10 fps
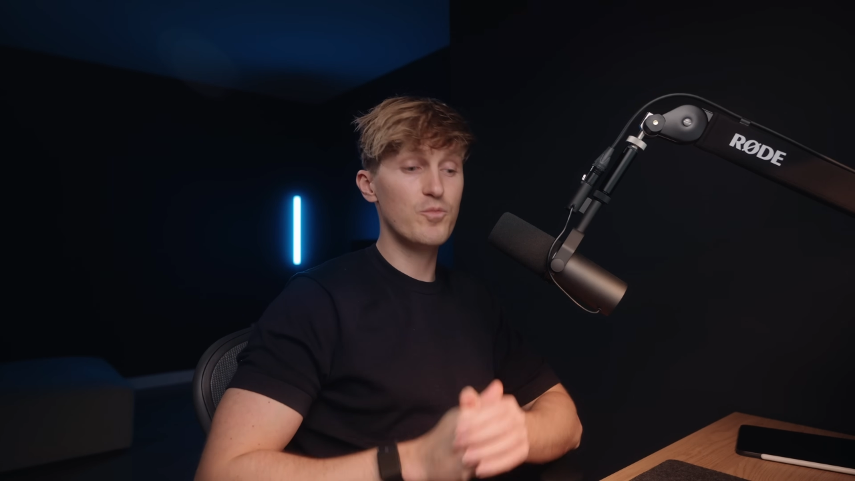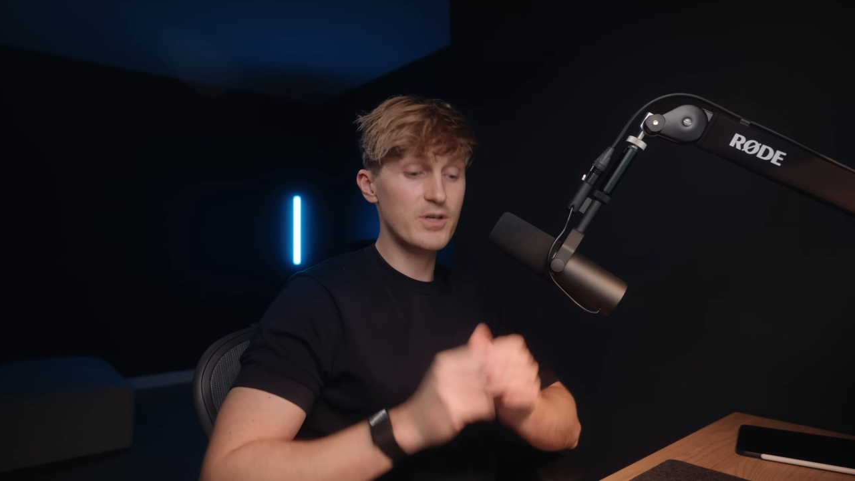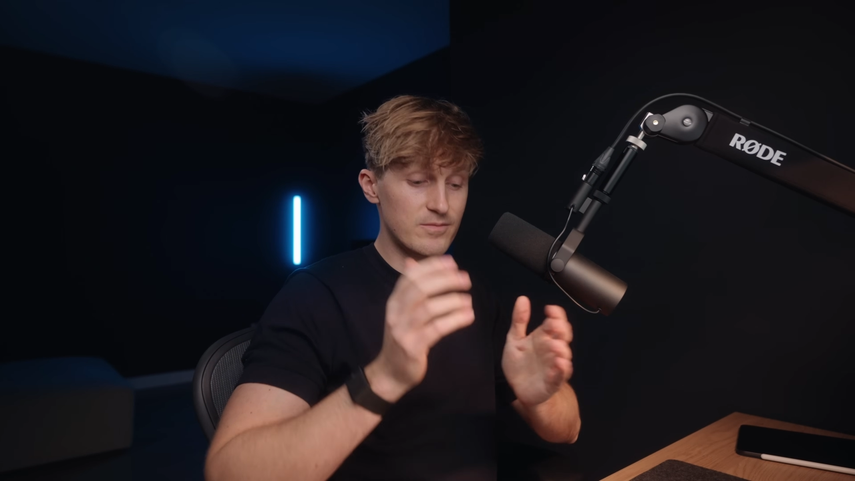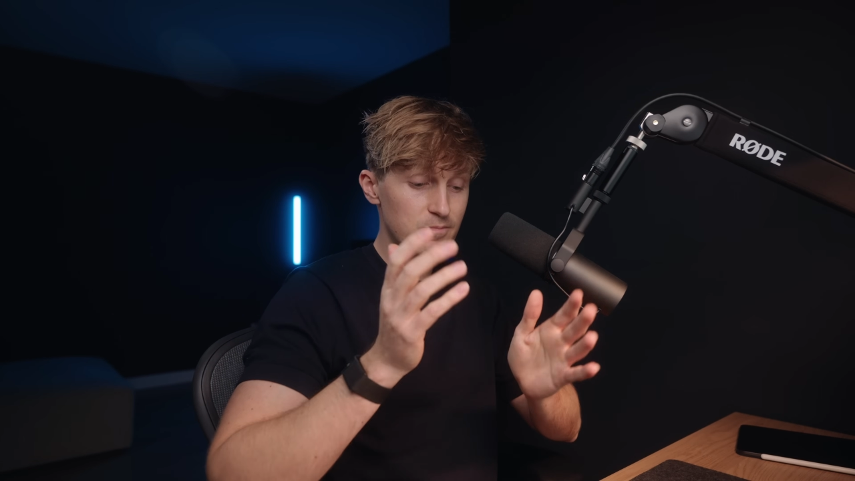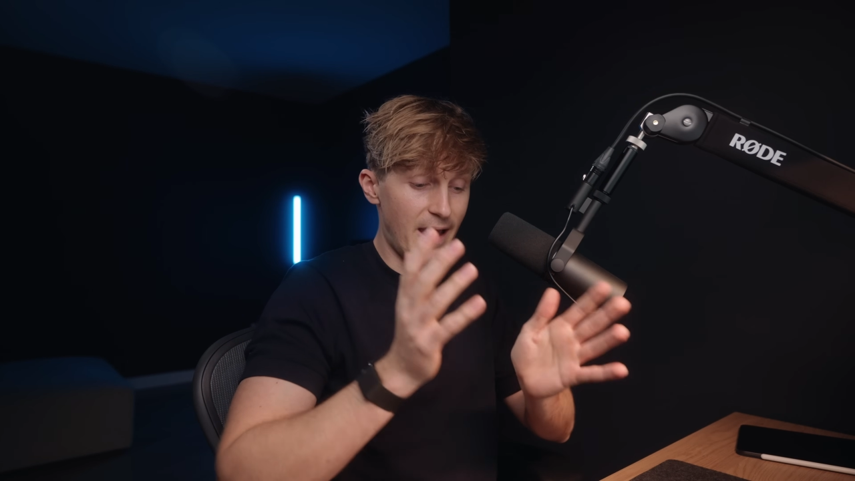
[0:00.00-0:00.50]

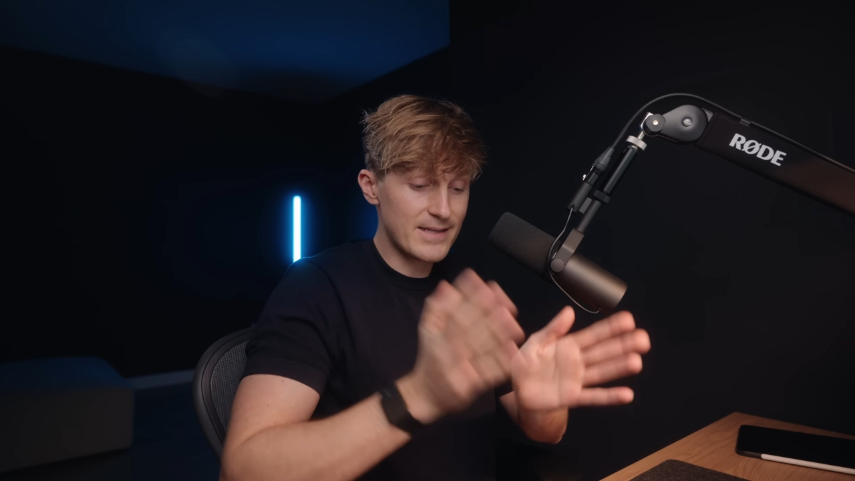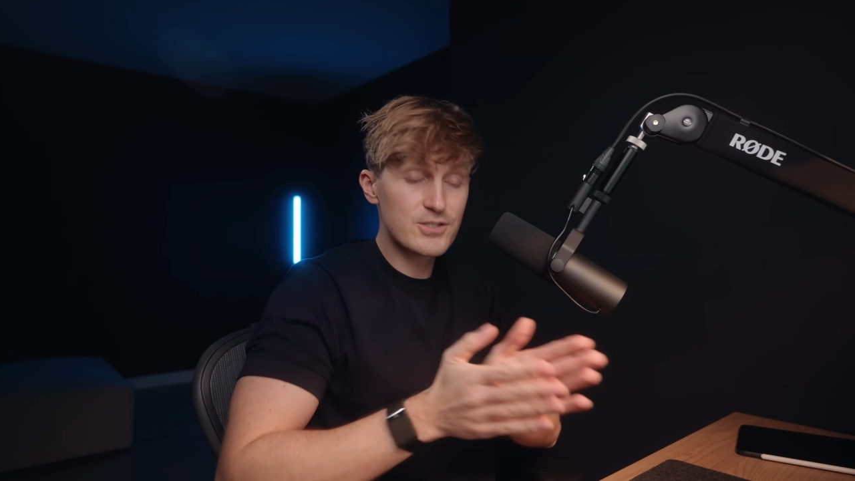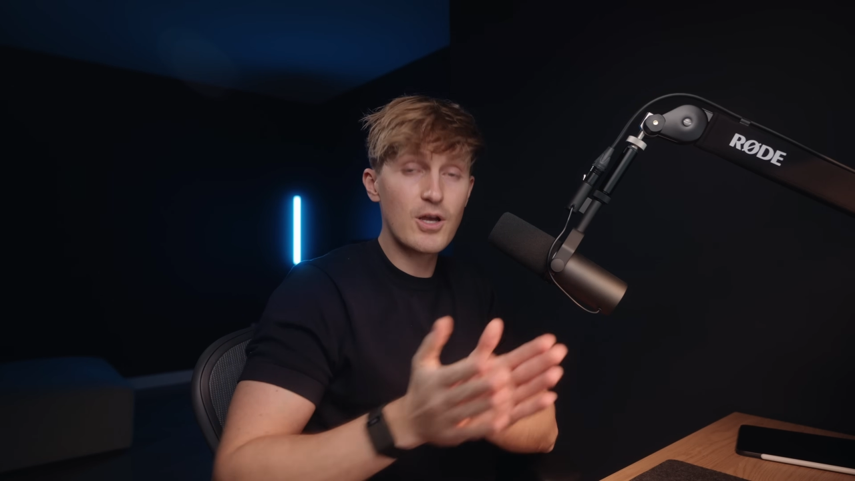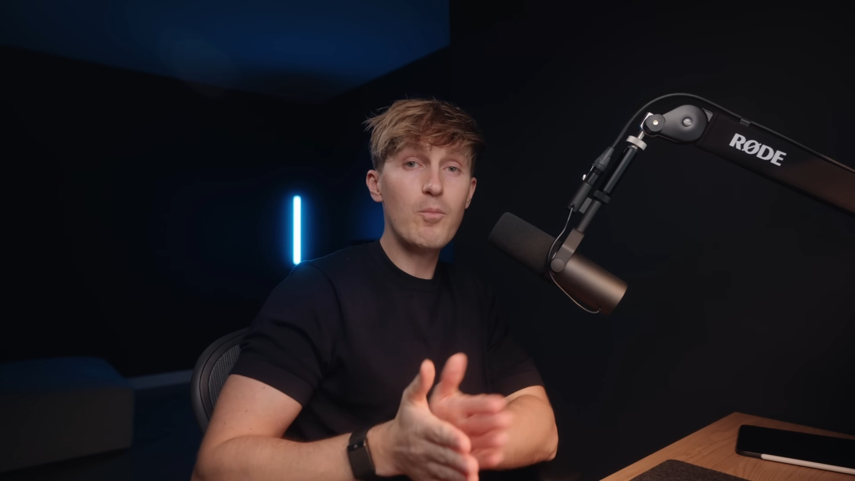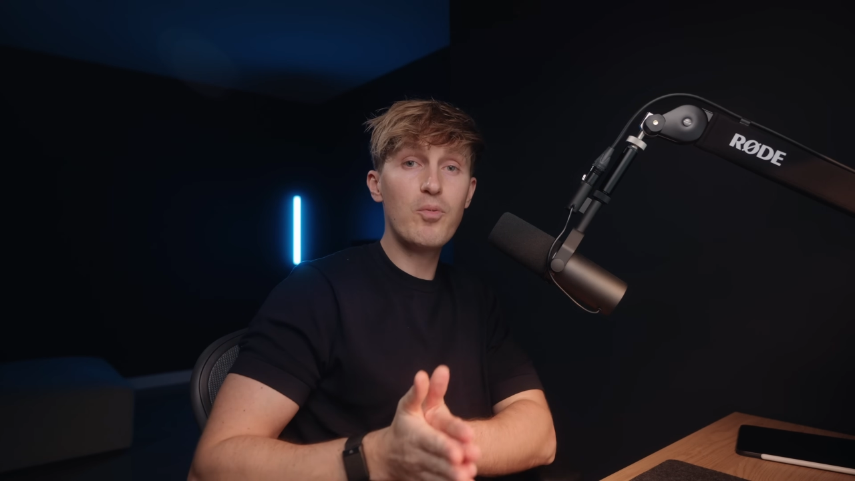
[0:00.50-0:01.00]
but at
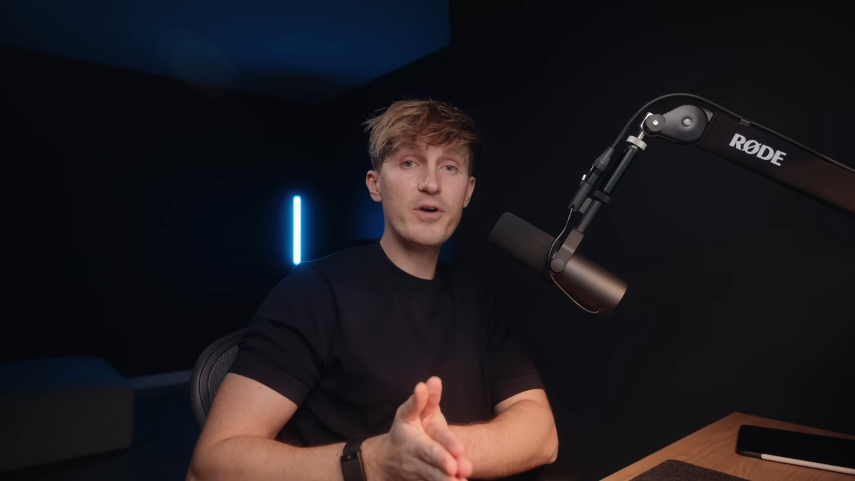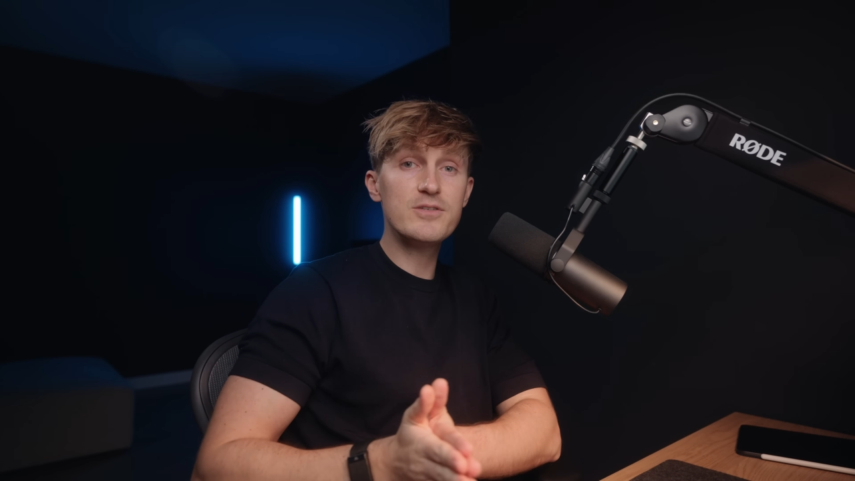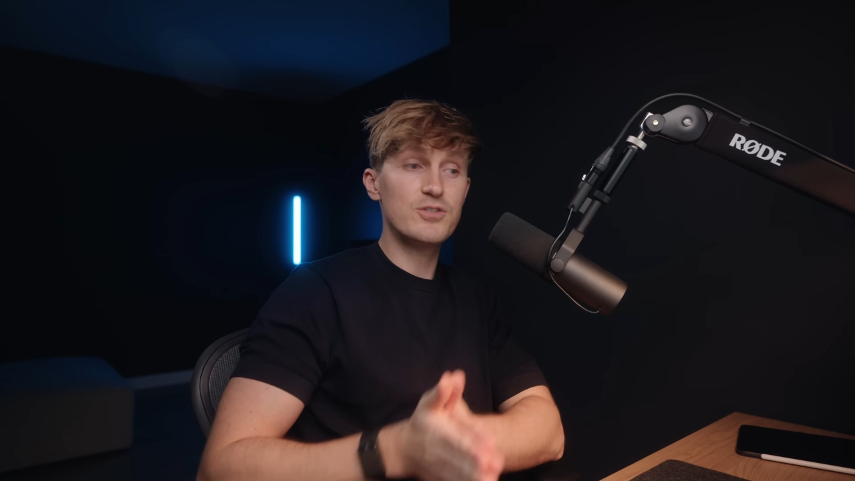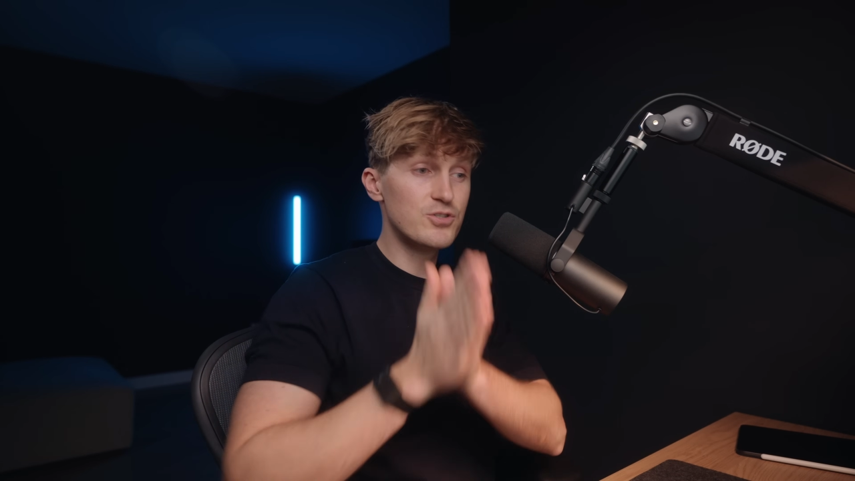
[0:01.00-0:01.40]
some point,